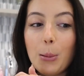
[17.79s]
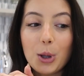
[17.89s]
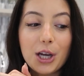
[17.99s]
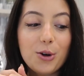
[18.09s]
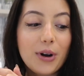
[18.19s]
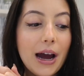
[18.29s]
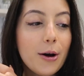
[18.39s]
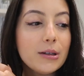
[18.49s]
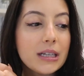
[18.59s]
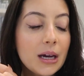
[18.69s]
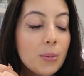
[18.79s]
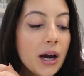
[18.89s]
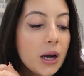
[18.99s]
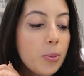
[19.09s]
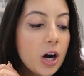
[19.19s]
I'm looking around and
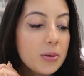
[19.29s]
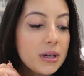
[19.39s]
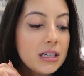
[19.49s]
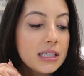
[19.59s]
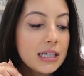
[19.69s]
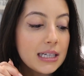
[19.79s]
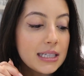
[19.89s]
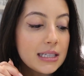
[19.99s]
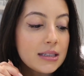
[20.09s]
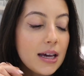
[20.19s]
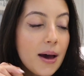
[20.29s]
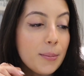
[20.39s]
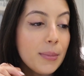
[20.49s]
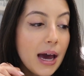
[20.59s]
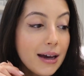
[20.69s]
my apartment is a
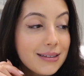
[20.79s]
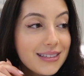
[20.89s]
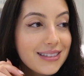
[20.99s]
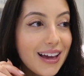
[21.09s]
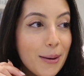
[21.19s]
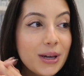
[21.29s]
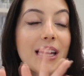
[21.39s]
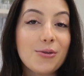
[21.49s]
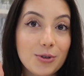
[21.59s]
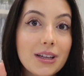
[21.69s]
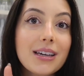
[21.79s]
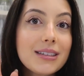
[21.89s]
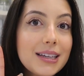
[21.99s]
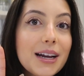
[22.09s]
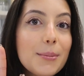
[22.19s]
mess. I mean, it really
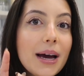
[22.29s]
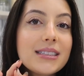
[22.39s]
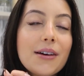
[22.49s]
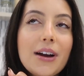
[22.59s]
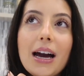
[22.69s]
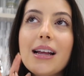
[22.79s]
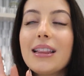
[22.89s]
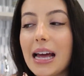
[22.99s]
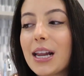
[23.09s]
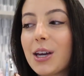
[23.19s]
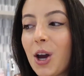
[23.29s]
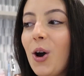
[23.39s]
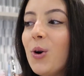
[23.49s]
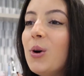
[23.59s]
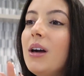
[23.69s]
is like a mess. I've kind of let it
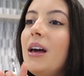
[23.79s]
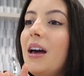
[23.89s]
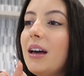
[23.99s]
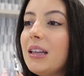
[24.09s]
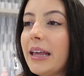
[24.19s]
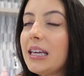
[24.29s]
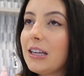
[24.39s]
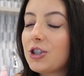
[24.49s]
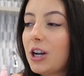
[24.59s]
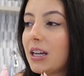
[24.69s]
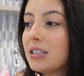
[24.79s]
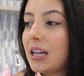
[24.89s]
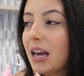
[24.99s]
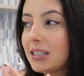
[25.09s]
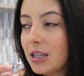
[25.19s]
go like yesterday and
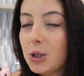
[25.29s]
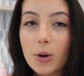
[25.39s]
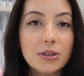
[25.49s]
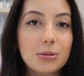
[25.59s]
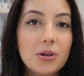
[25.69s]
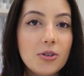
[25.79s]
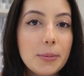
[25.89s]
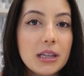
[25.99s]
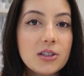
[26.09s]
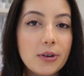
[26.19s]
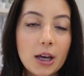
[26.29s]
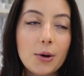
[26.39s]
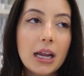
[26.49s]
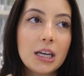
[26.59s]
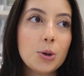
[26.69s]
today because I knew I was gonna be filming this video
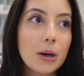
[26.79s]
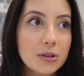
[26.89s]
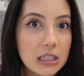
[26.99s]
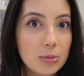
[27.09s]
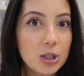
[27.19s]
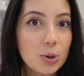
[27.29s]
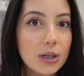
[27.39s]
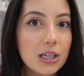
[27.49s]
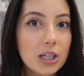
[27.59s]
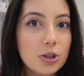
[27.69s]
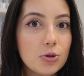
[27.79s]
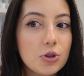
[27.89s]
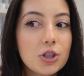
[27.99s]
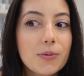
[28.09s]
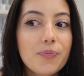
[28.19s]
and I knew I was gonna be doing a
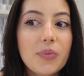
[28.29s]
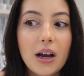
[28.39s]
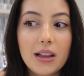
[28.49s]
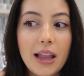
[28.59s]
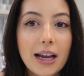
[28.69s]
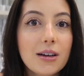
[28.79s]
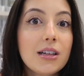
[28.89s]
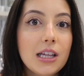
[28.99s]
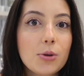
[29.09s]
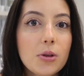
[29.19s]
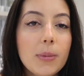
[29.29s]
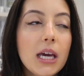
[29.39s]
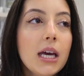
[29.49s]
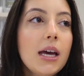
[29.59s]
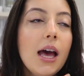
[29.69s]
huge like clean with
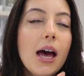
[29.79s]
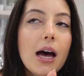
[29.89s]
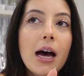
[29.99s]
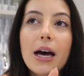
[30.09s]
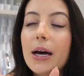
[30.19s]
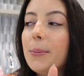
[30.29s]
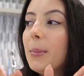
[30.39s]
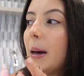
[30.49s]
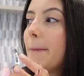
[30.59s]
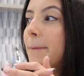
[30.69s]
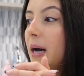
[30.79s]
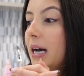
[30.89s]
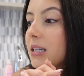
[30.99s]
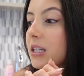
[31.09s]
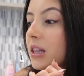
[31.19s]
me,
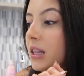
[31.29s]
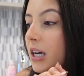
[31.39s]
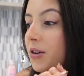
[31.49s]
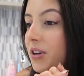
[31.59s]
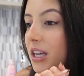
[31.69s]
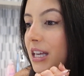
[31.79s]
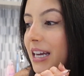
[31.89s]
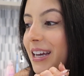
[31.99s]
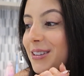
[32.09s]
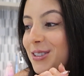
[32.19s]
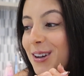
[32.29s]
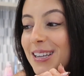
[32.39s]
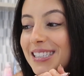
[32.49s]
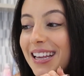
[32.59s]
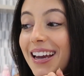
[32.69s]
but there really is
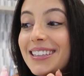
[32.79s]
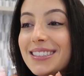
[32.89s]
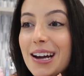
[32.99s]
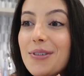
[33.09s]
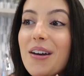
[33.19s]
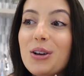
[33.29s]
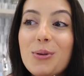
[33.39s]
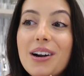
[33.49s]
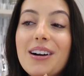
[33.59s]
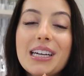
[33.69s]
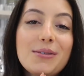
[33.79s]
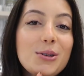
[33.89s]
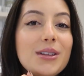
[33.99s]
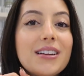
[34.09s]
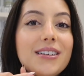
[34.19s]
just like stuff everywhere. I'll give
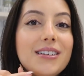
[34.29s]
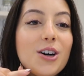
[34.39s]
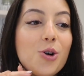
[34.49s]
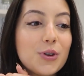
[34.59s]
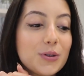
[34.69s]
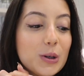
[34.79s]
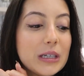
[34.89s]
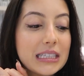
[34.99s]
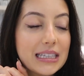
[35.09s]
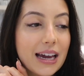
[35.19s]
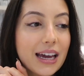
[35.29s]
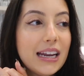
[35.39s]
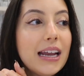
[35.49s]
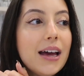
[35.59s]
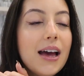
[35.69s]
you a little overview in a
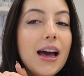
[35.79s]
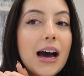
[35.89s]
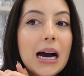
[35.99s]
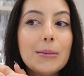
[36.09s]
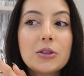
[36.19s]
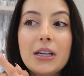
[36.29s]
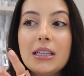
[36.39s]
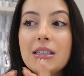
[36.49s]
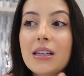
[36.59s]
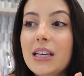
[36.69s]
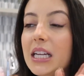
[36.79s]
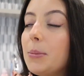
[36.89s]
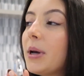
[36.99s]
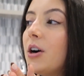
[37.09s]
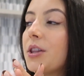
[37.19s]
second. So I need to clean
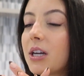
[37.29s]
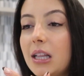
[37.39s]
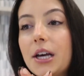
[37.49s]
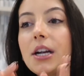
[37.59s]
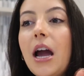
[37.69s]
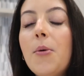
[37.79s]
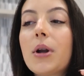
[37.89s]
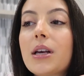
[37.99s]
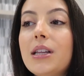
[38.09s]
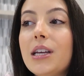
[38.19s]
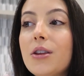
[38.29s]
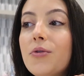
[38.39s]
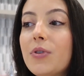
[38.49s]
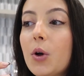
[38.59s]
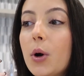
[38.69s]
up like all the clutter. I want to clean the
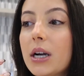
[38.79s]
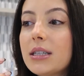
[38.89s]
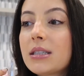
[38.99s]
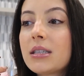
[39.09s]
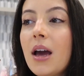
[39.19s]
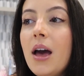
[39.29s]
floors.